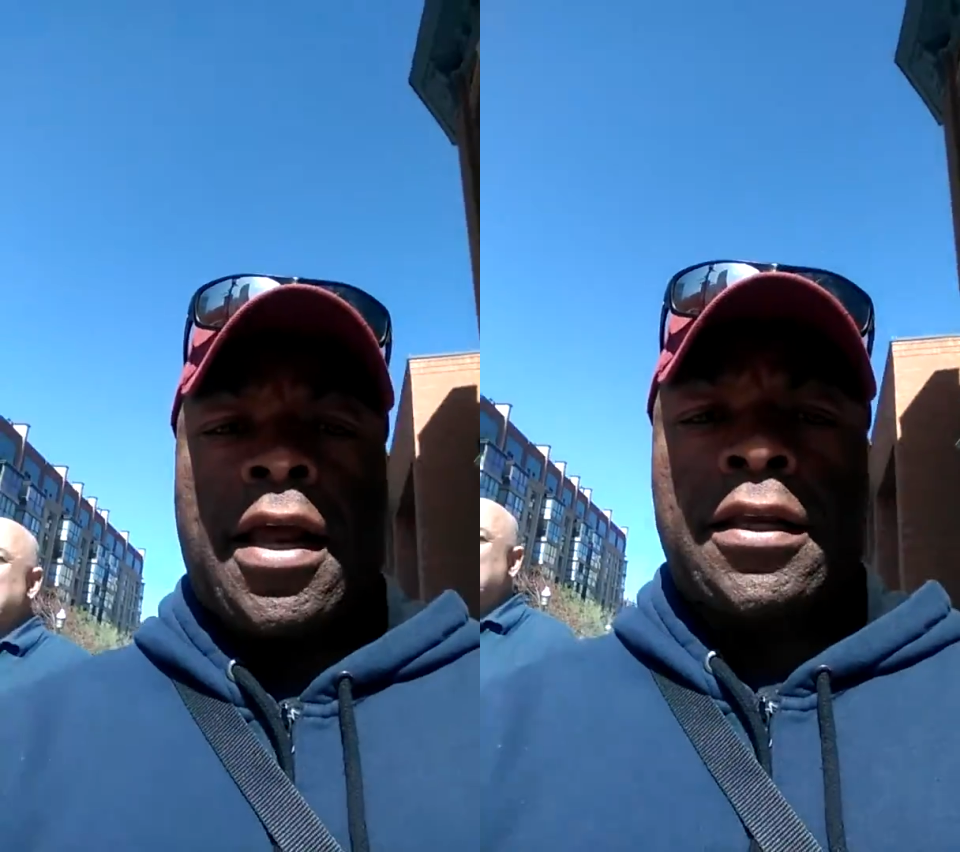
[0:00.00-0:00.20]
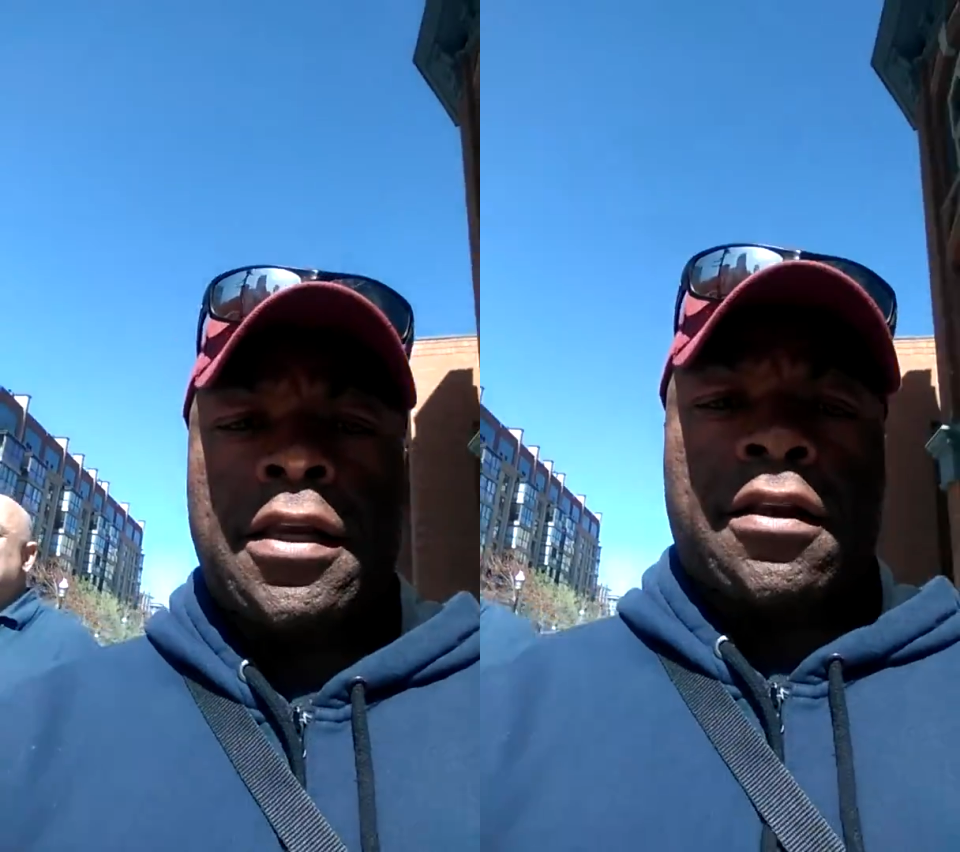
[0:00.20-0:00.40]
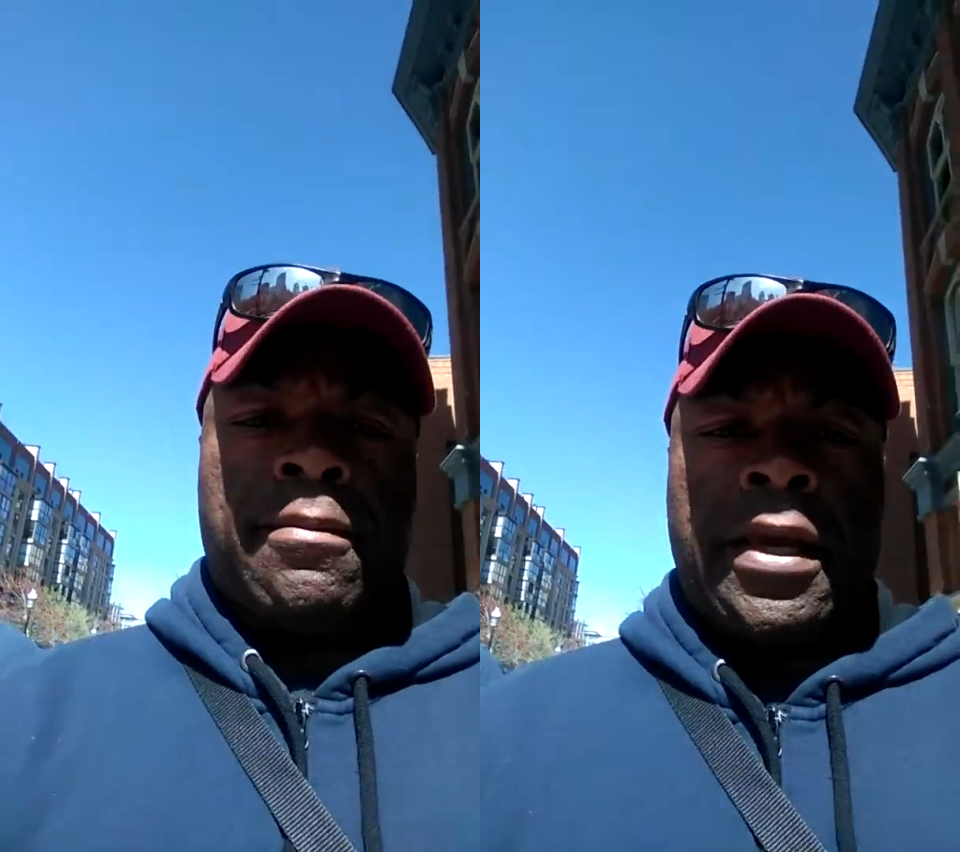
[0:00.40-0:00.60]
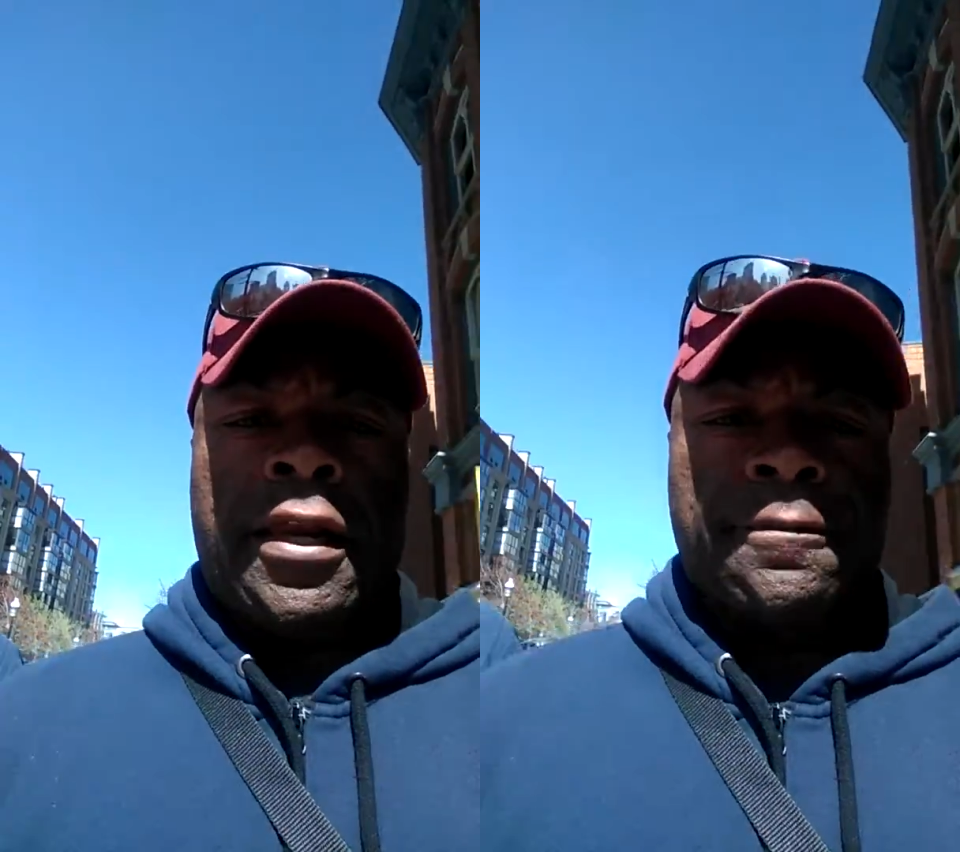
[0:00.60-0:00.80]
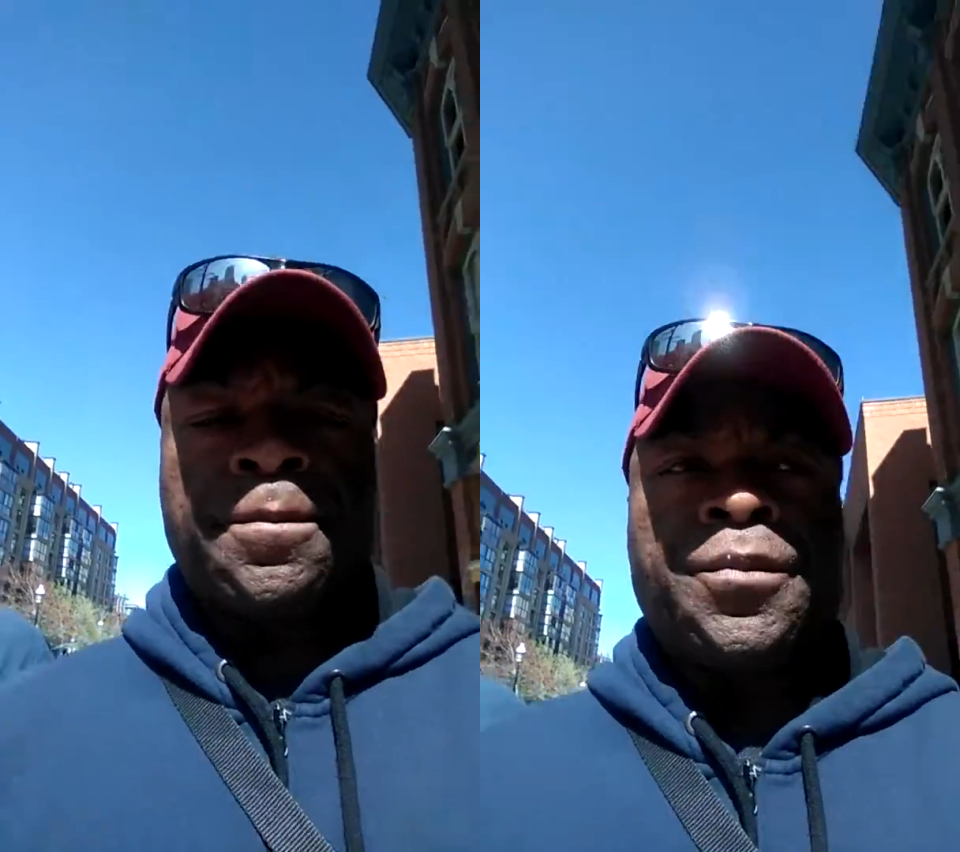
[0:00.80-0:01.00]
I needed a
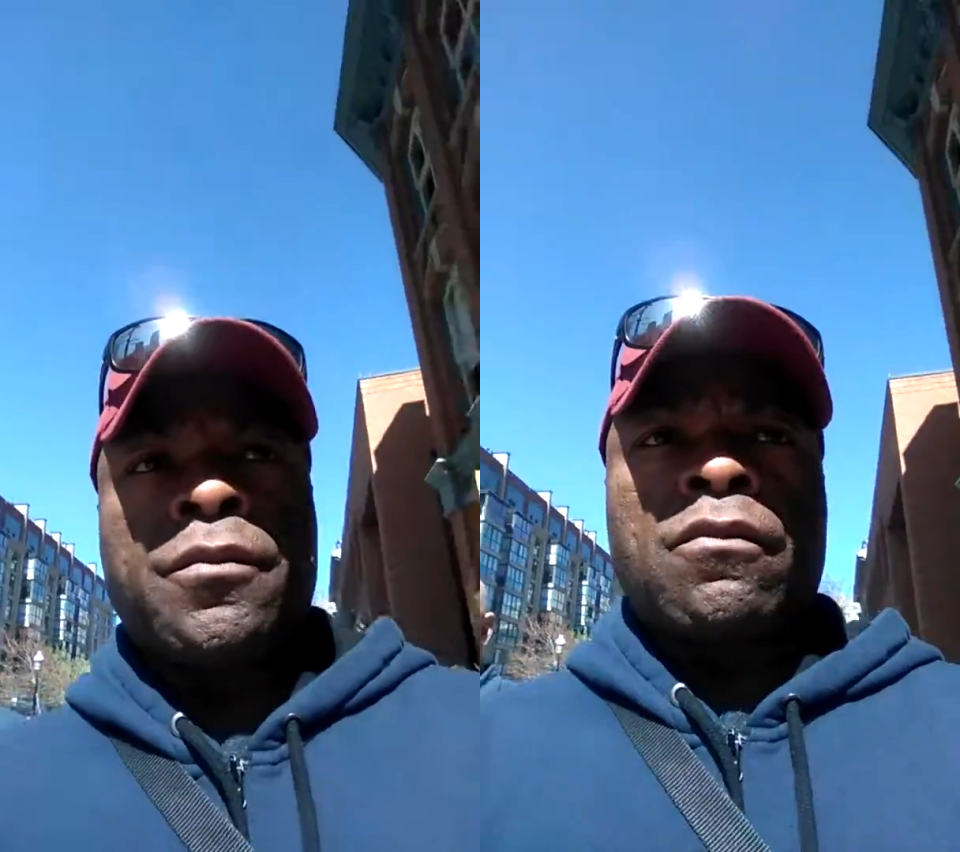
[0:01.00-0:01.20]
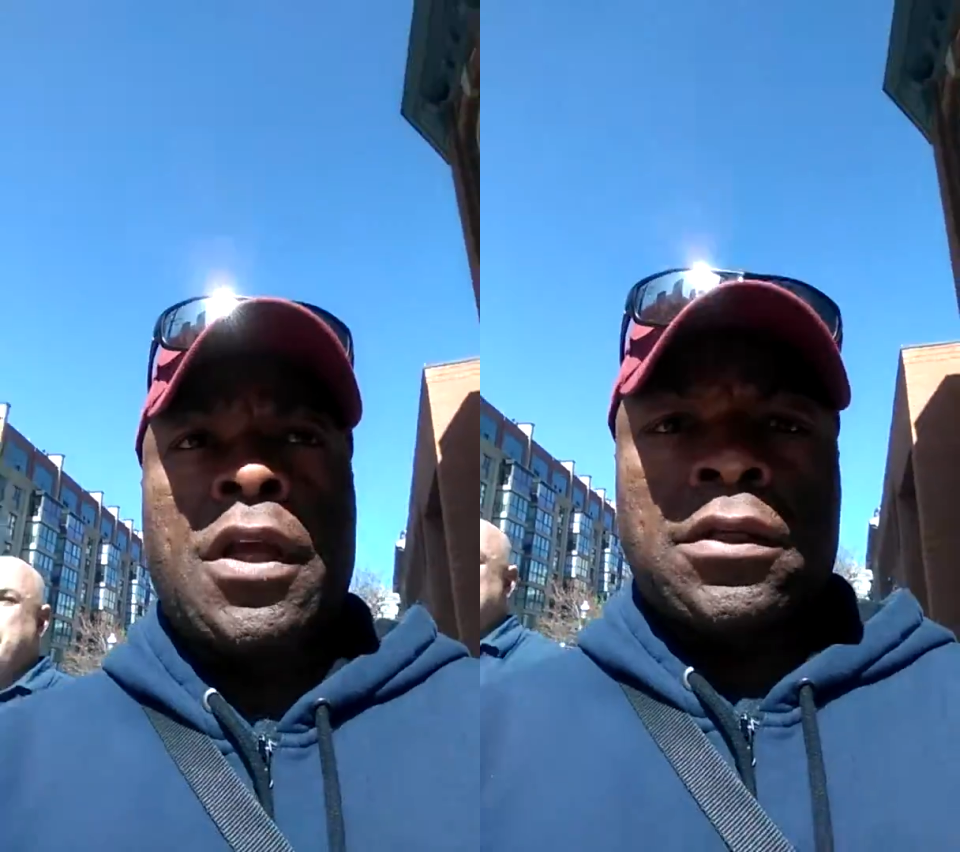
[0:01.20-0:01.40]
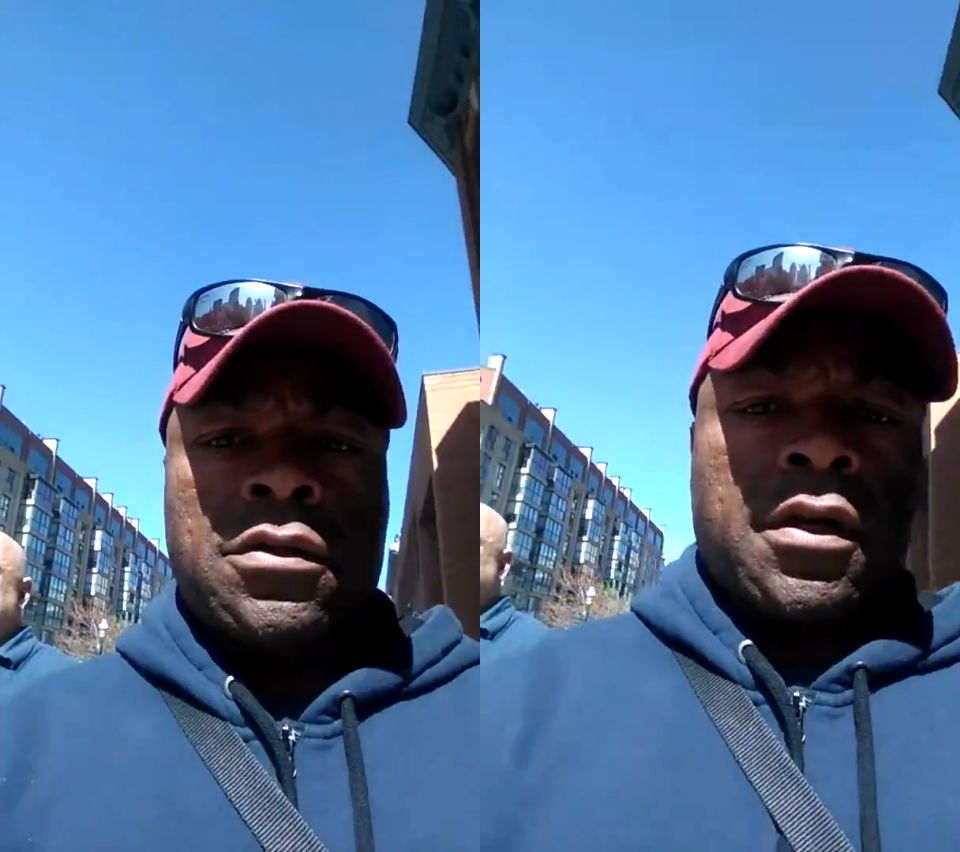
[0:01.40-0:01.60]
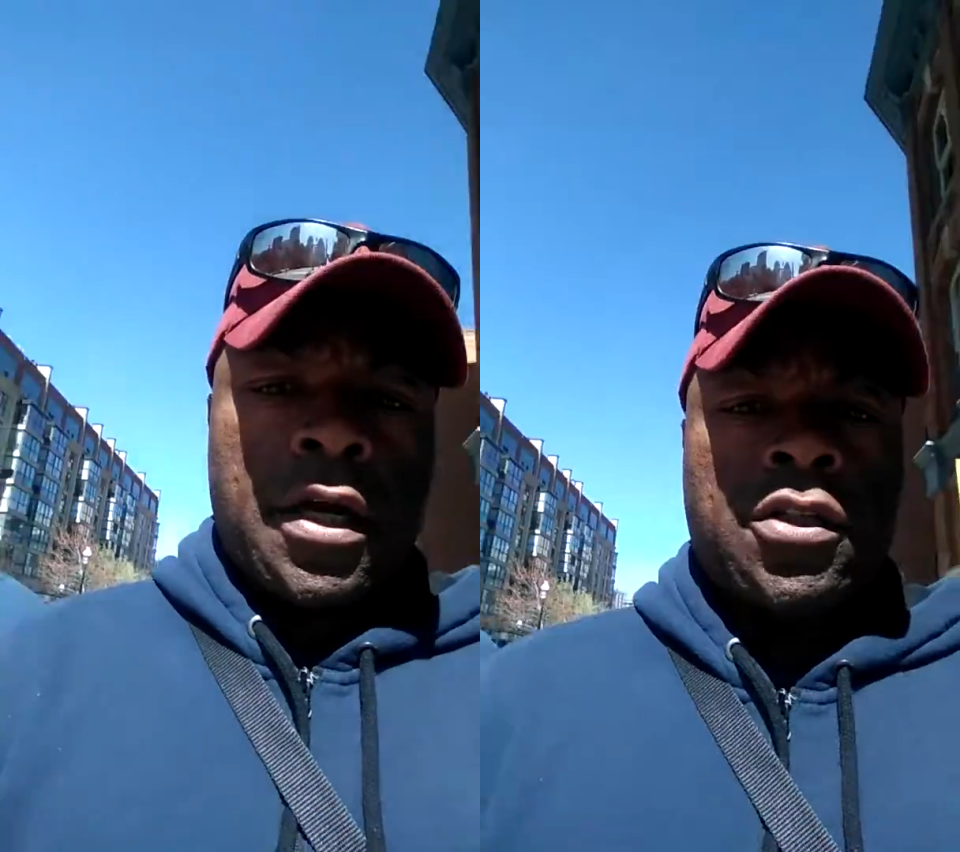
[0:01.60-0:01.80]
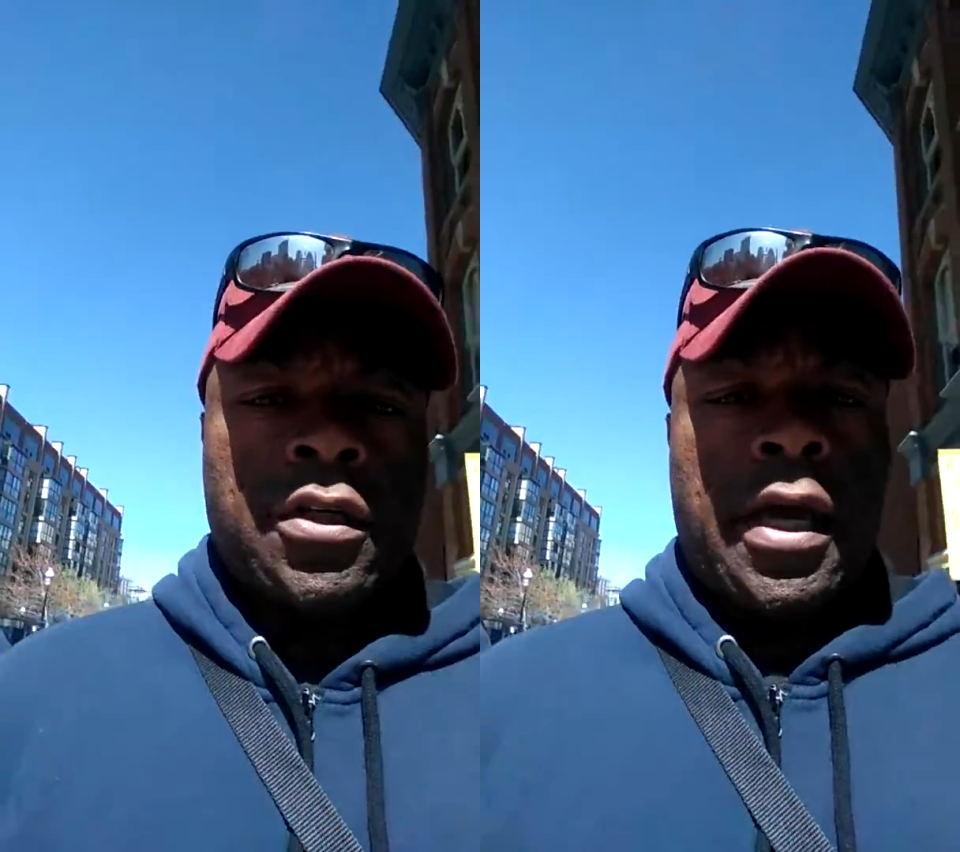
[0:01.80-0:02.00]
minute. So the
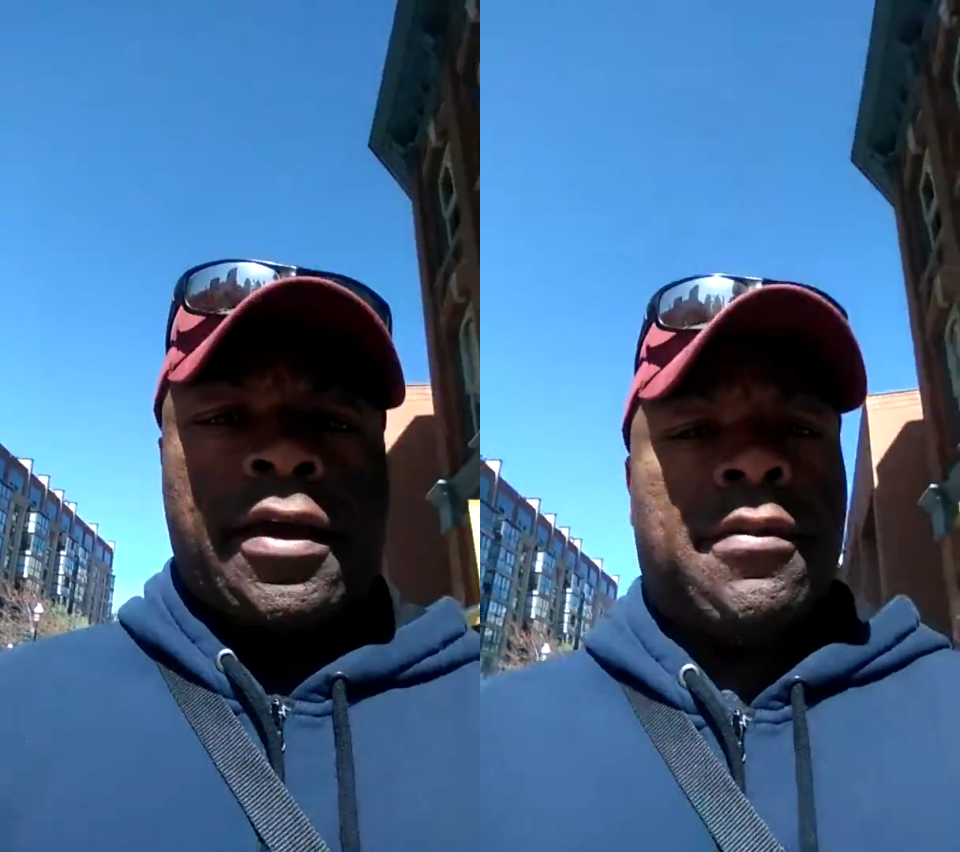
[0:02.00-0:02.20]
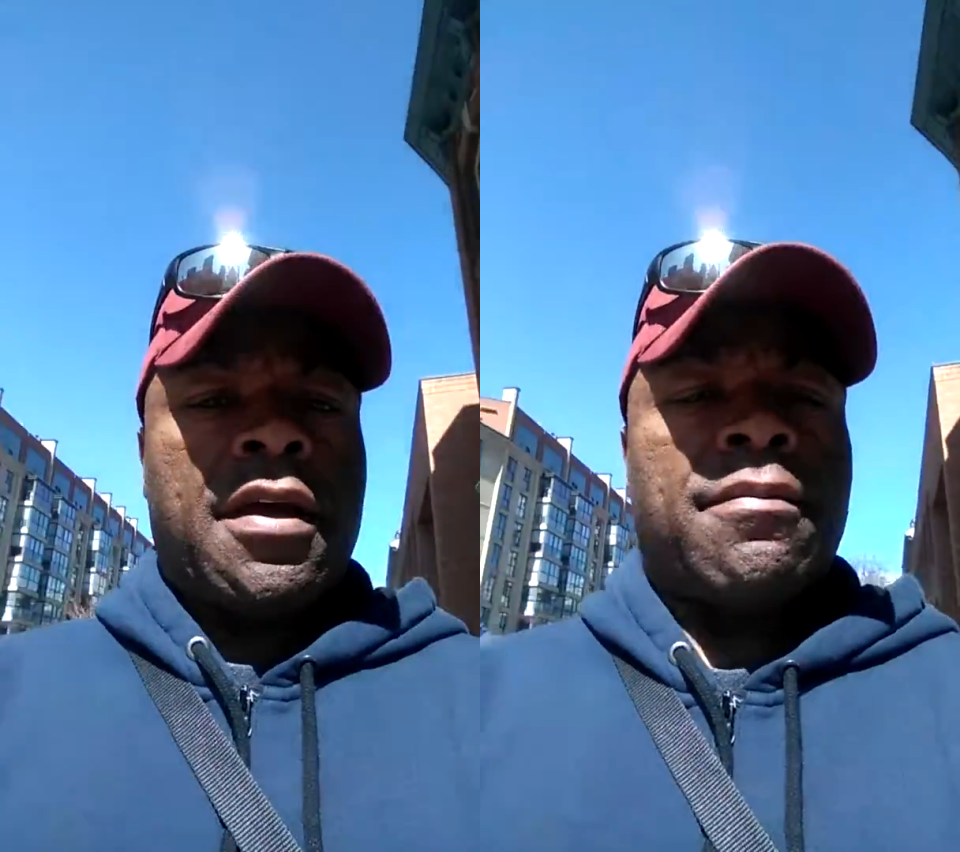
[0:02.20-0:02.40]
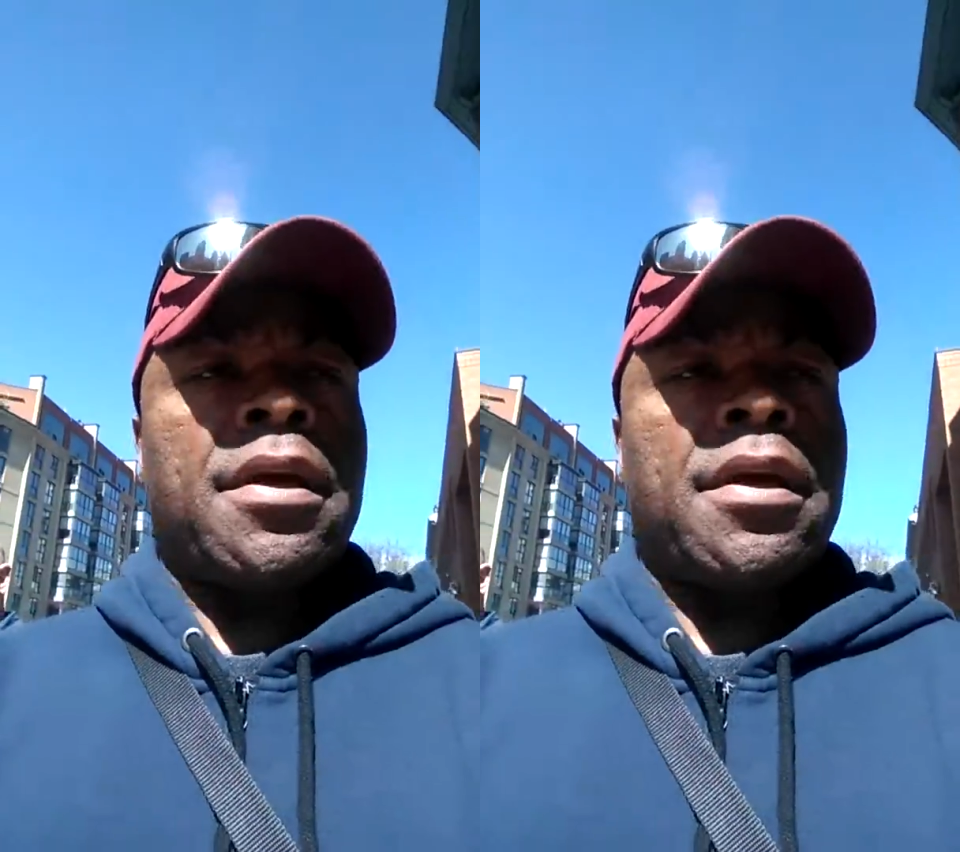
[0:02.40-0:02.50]
agent gave me a